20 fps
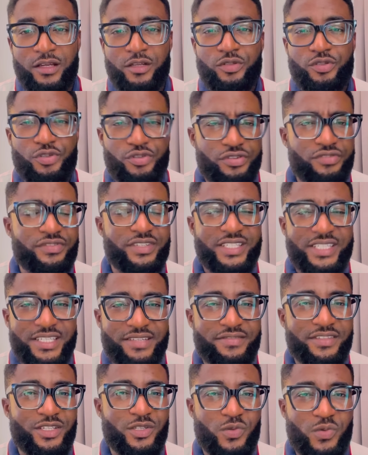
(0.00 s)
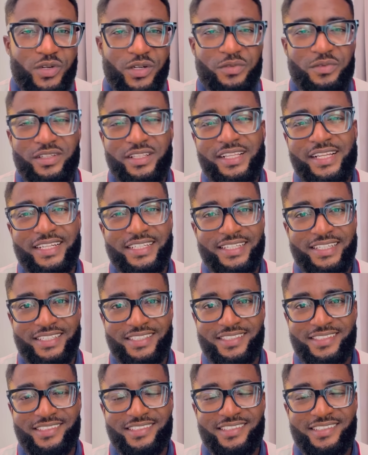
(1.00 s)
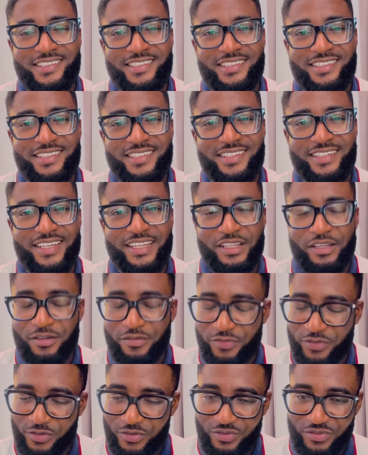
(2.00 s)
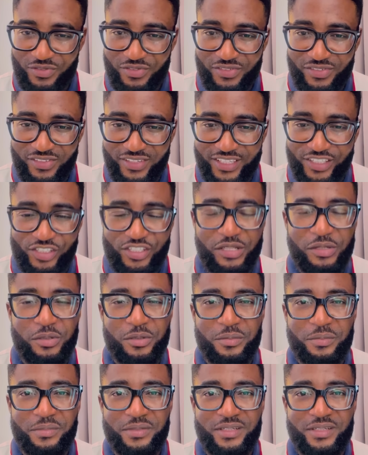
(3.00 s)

Do you receive this word with gladness? I love you and shalom.